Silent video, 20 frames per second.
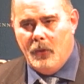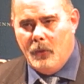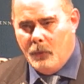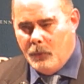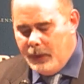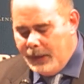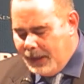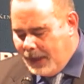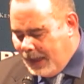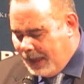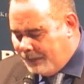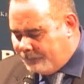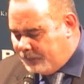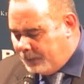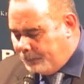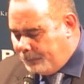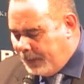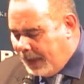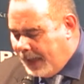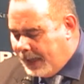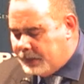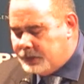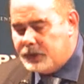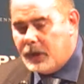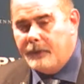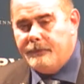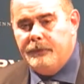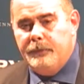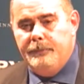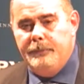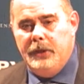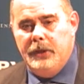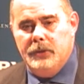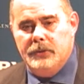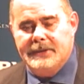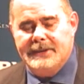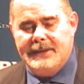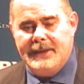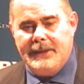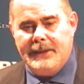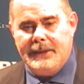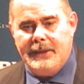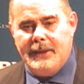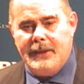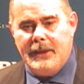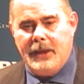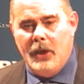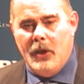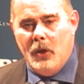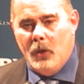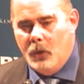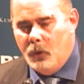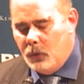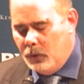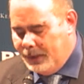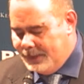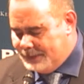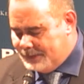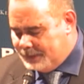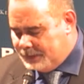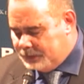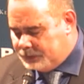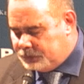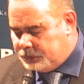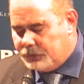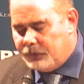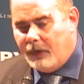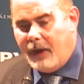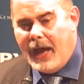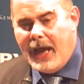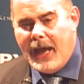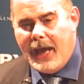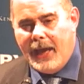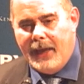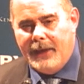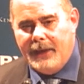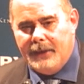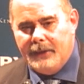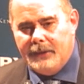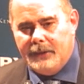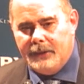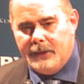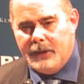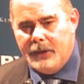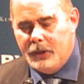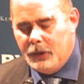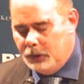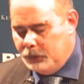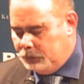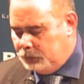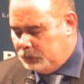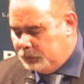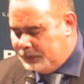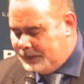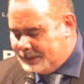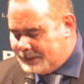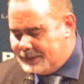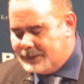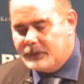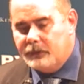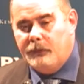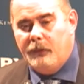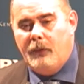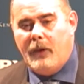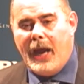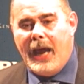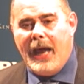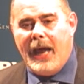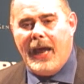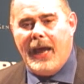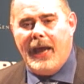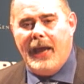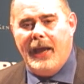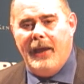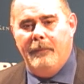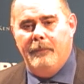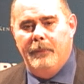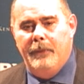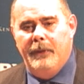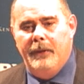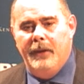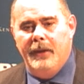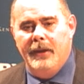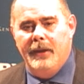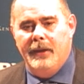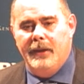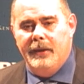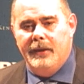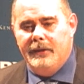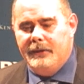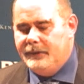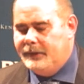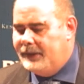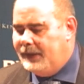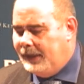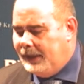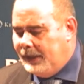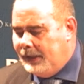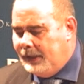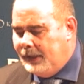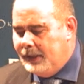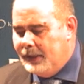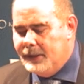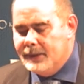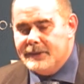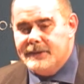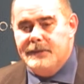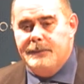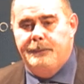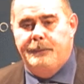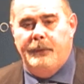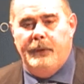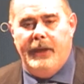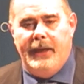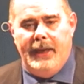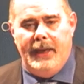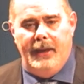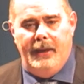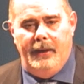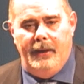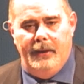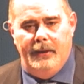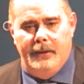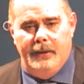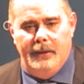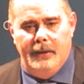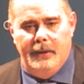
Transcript: We have a page of music who is trying to describe the spring.